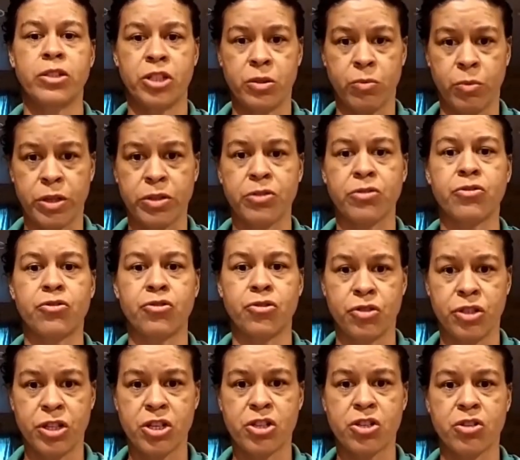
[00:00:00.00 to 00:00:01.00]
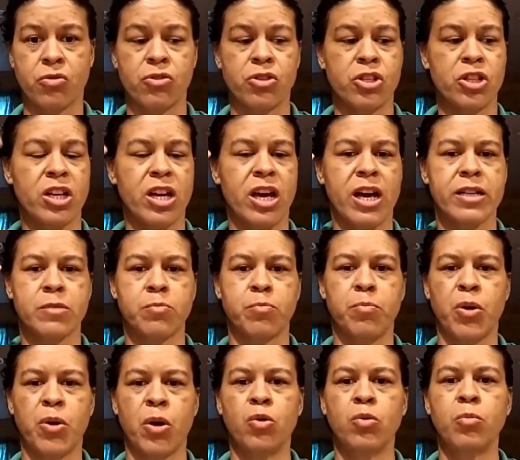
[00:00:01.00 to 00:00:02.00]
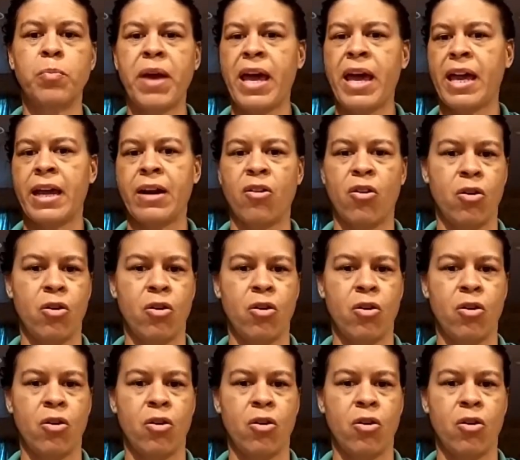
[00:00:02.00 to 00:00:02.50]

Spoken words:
she went to the traditional, and she has bone pain